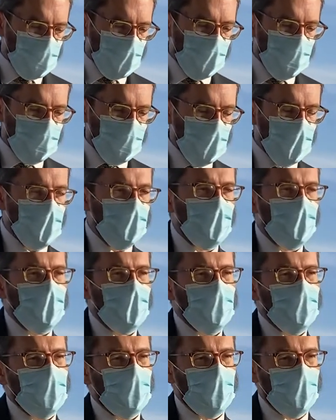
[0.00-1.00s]
difficult
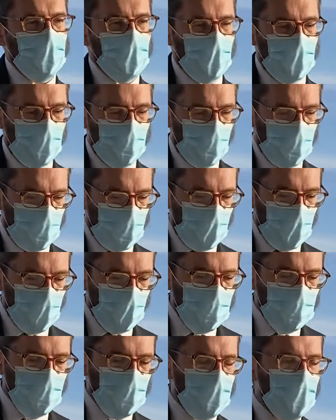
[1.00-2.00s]
life on the farm. It
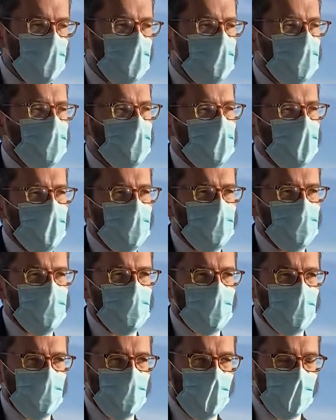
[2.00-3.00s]
wasn't all it was
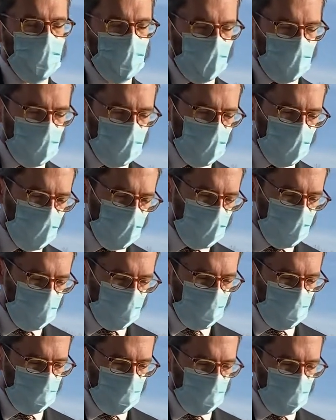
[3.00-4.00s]
cracked up to be.
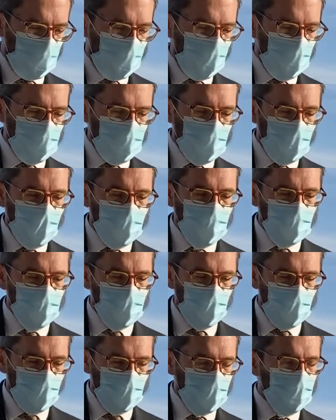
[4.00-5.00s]
It was tons of
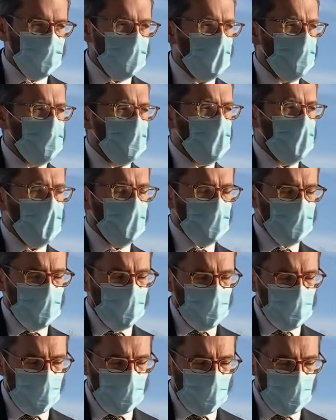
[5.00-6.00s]
work, tons of things to
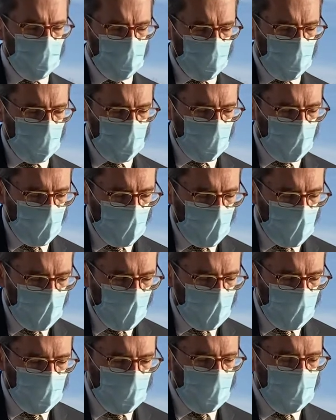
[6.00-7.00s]
do,
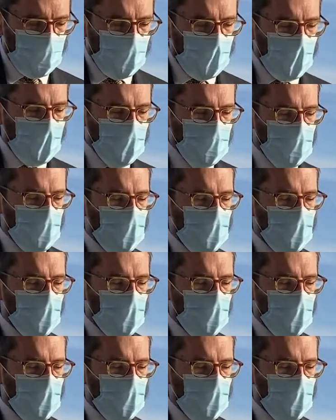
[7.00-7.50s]
and not everyone